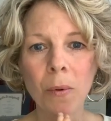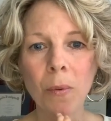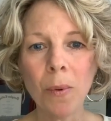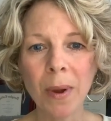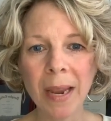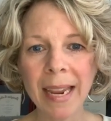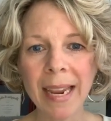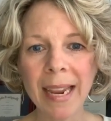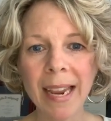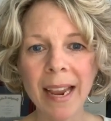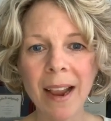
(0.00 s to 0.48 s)

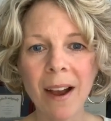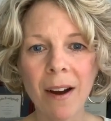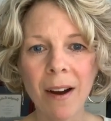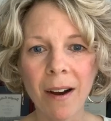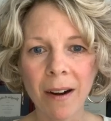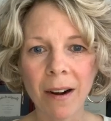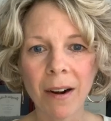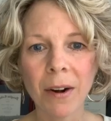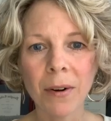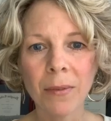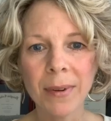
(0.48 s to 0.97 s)
we
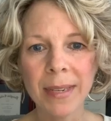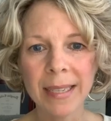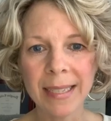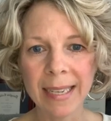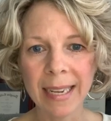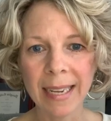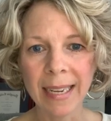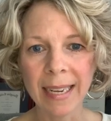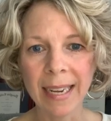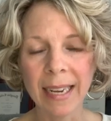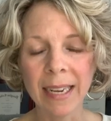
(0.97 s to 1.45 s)
are
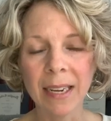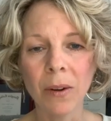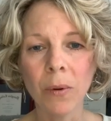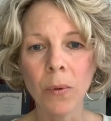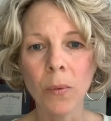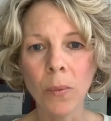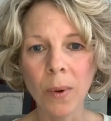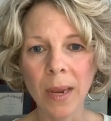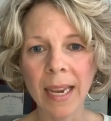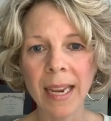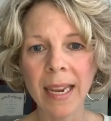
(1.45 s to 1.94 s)
resilient.
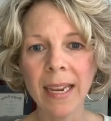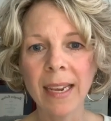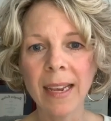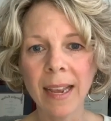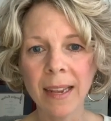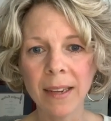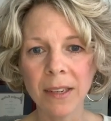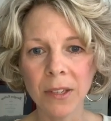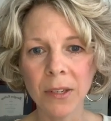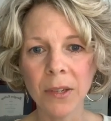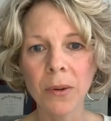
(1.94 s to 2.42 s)
We
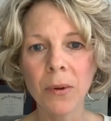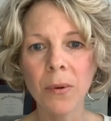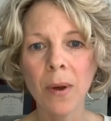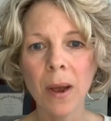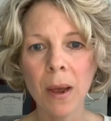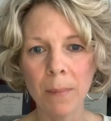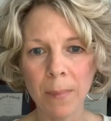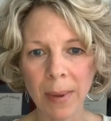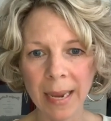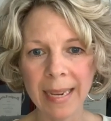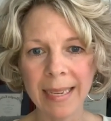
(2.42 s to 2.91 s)
can do
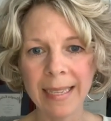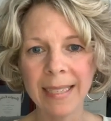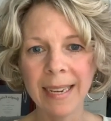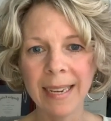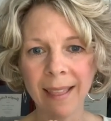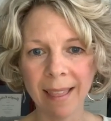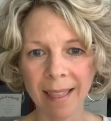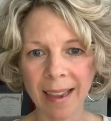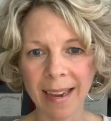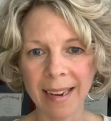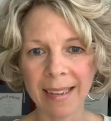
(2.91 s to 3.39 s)

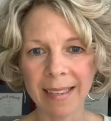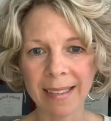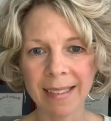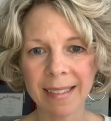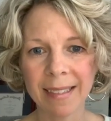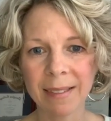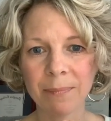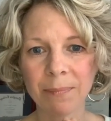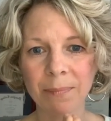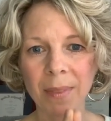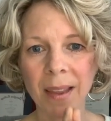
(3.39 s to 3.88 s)
amazing
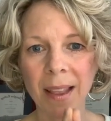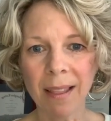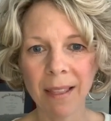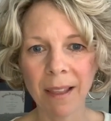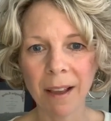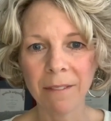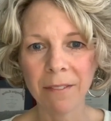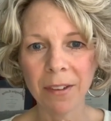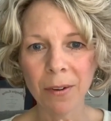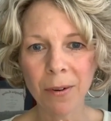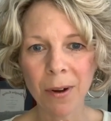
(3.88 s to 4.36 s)
things. I
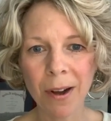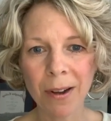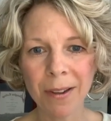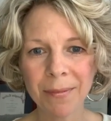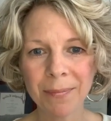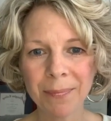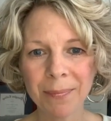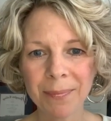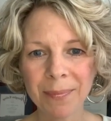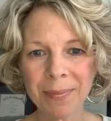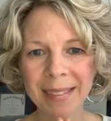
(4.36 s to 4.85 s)
love you
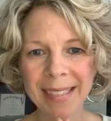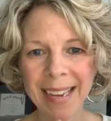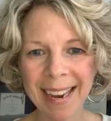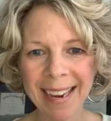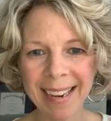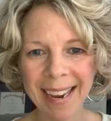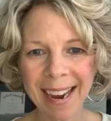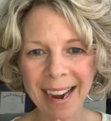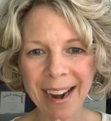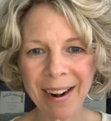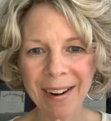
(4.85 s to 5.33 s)
all.
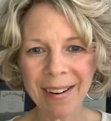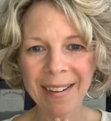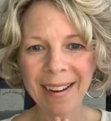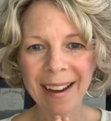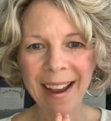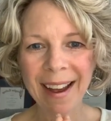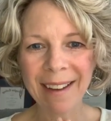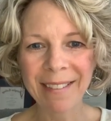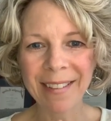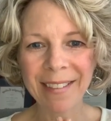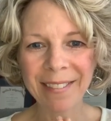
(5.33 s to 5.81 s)
Take care.
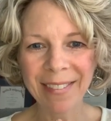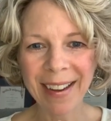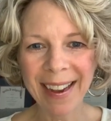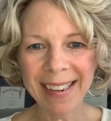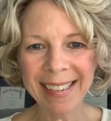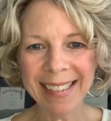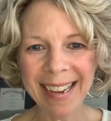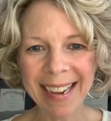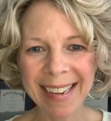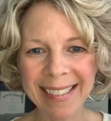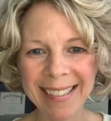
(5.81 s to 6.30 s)
Have a
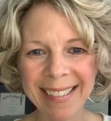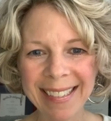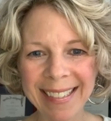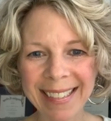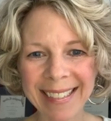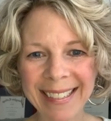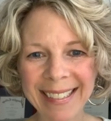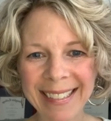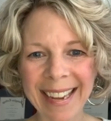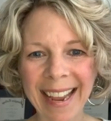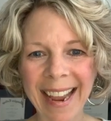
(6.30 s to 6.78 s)

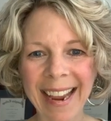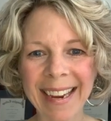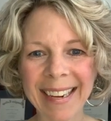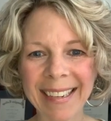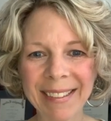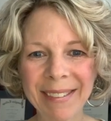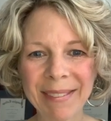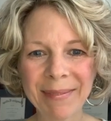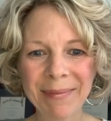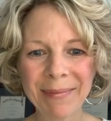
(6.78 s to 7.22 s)
fantastic day.